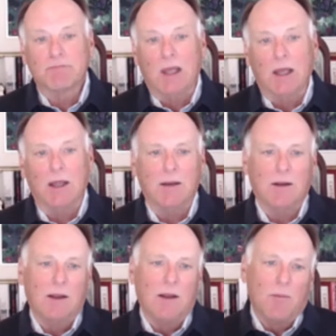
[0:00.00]
And
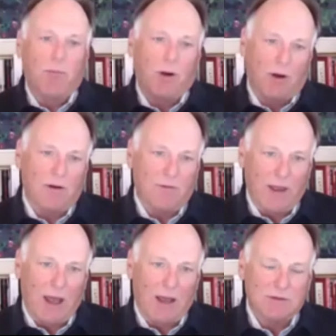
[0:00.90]
part of
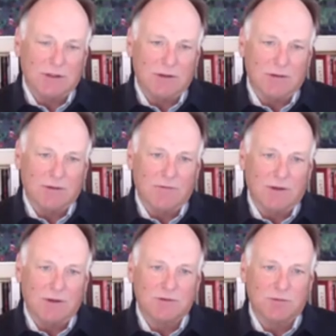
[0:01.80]
that senior
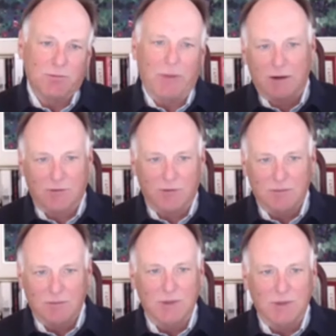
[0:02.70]
living
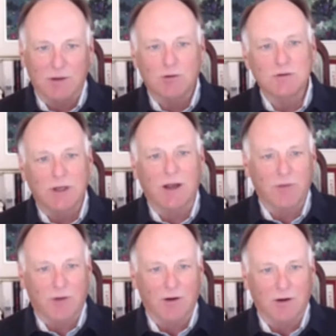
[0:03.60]
spectrum includes a
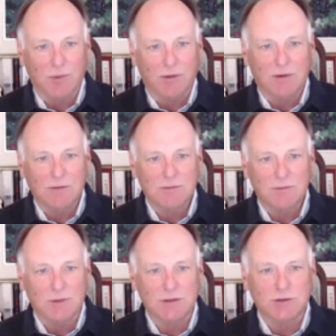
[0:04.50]
healthcare component,
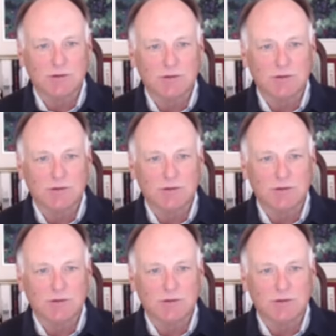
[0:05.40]
which